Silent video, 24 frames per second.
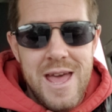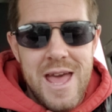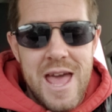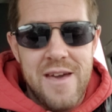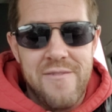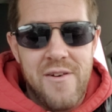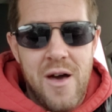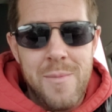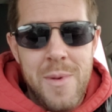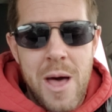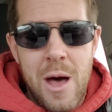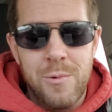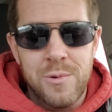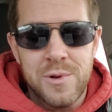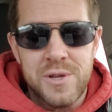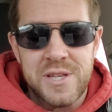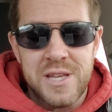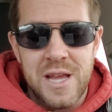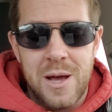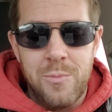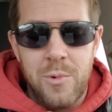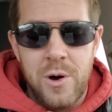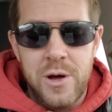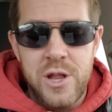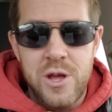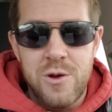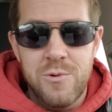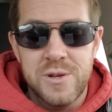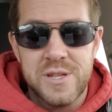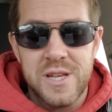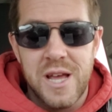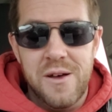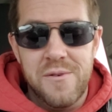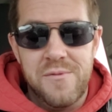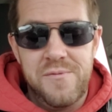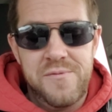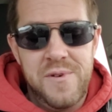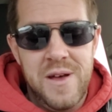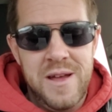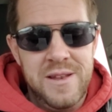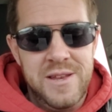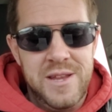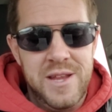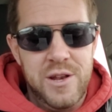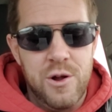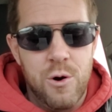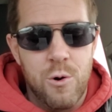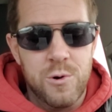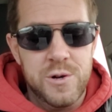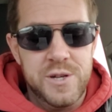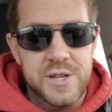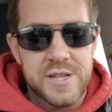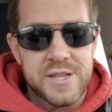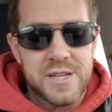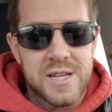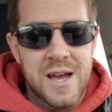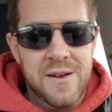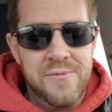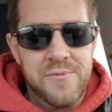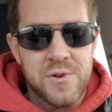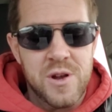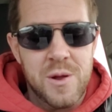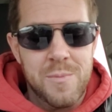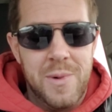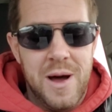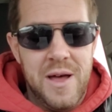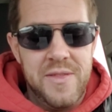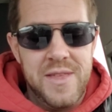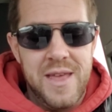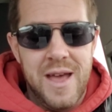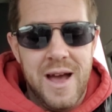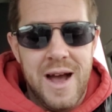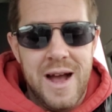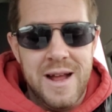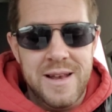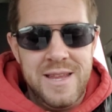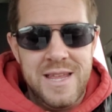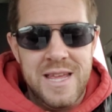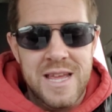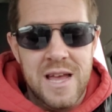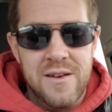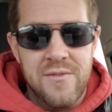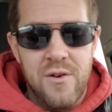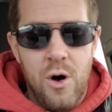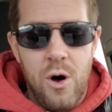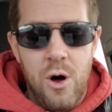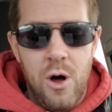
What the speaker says: If I'm out with someone who is offended or discomforted by the idea of